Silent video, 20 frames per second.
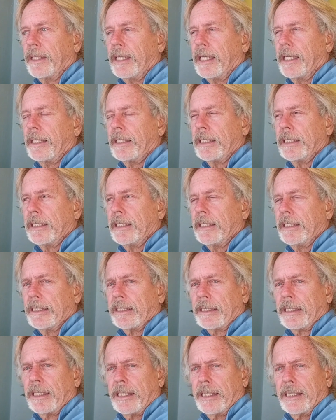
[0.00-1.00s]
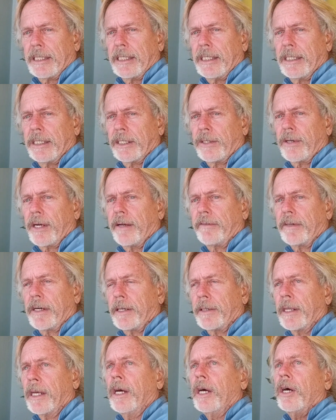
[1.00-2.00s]
and he's in the
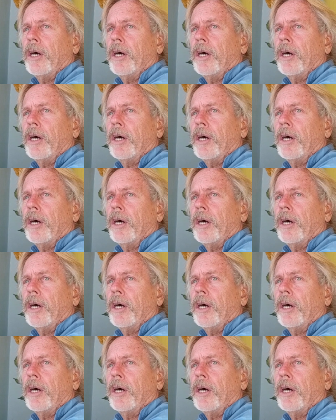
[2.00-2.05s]
graveyard.